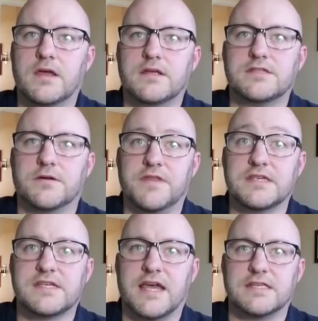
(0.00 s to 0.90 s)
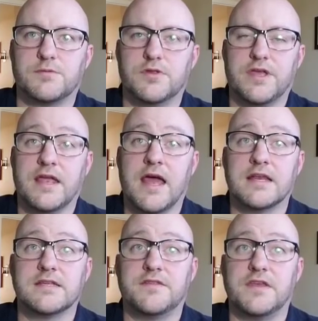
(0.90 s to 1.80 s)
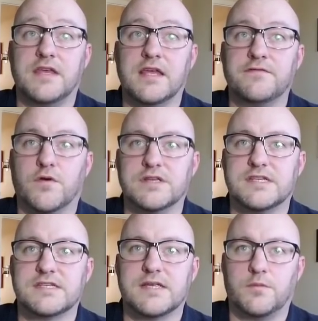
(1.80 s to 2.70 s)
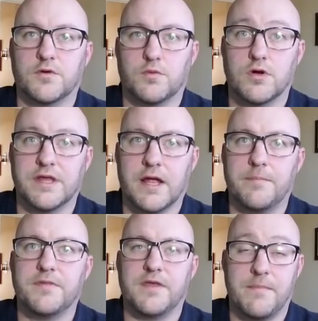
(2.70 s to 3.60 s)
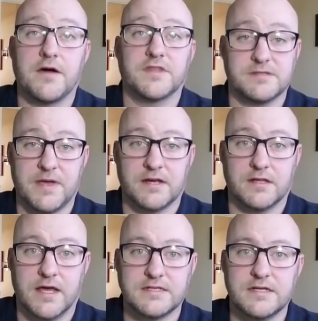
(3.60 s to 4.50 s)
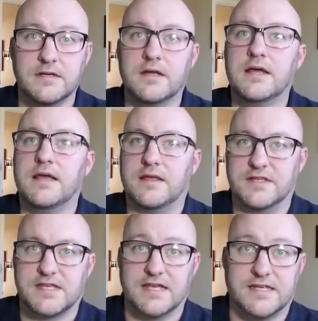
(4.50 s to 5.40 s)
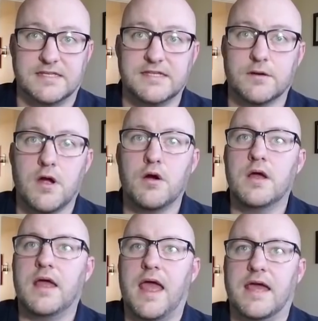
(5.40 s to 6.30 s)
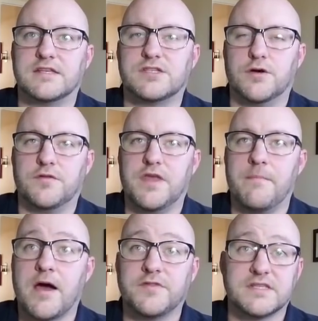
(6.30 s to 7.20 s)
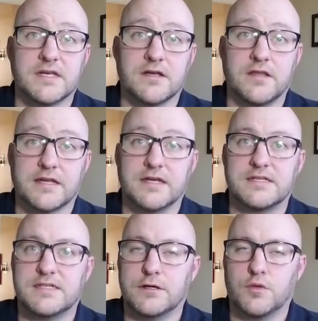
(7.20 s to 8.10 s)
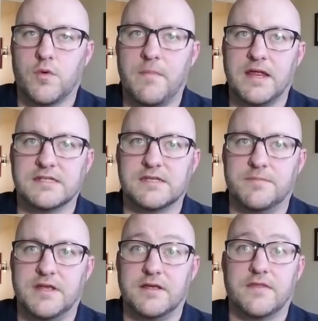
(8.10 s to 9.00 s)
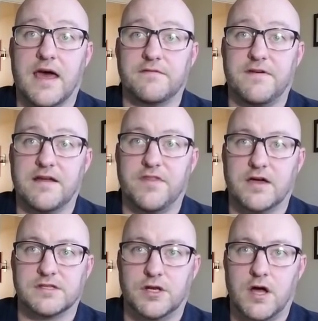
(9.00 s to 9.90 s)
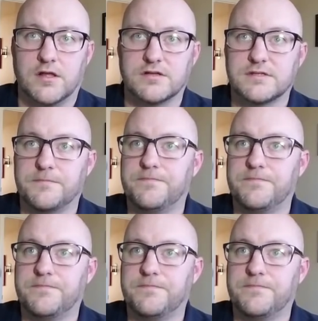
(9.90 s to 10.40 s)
So in this case, we're looking at the invoices and we're rolling up the amount that's been collected. In this case, that's zero. And so the amount that's uncollected still remains to be that $5,000.